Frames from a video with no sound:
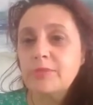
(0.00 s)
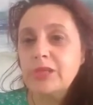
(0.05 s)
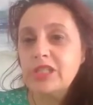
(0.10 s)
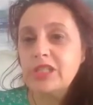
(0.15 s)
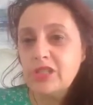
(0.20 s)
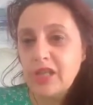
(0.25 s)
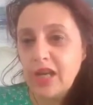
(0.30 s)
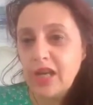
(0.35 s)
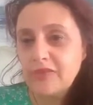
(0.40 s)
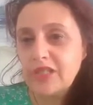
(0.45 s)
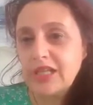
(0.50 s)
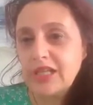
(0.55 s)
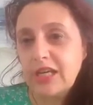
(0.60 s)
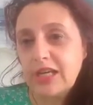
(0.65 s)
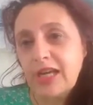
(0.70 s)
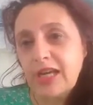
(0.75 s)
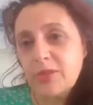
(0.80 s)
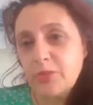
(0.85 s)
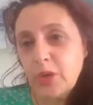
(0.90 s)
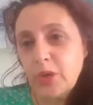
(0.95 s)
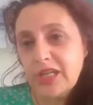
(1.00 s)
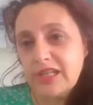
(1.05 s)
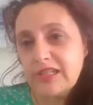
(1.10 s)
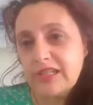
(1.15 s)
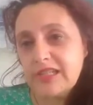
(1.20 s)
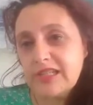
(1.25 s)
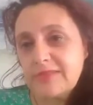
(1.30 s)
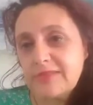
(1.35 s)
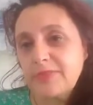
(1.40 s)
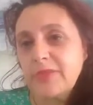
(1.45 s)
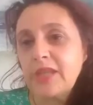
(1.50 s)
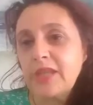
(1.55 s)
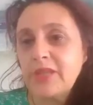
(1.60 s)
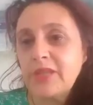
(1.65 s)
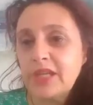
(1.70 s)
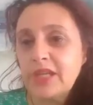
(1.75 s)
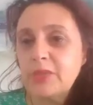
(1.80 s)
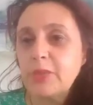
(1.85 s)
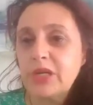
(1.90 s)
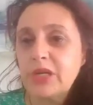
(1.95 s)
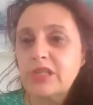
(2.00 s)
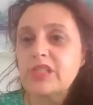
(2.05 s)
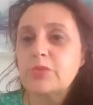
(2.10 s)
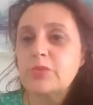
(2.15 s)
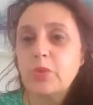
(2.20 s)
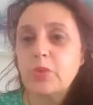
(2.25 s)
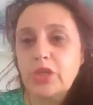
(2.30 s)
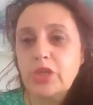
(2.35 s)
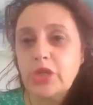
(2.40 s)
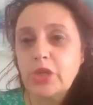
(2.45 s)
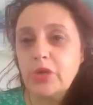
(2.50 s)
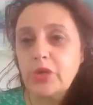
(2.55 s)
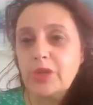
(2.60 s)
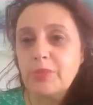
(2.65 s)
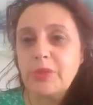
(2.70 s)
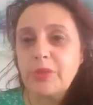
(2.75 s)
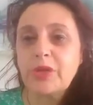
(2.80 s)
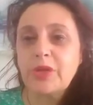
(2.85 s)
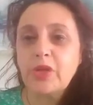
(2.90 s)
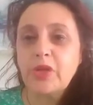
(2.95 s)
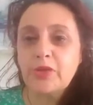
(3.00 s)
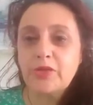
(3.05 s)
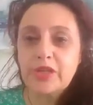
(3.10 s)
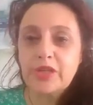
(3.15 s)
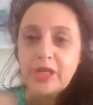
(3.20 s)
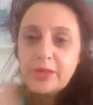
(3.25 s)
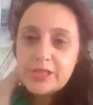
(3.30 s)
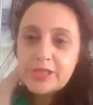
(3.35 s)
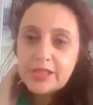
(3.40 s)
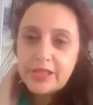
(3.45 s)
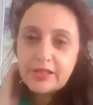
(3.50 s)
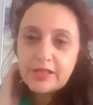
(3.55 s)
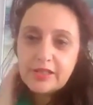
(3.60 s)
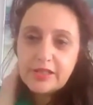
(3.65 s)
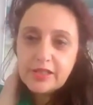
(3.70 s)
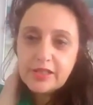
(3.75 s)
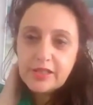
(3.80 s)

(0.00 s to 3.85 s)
But you have to get antibiotics and the antibiotics will cure it, but they'll often upset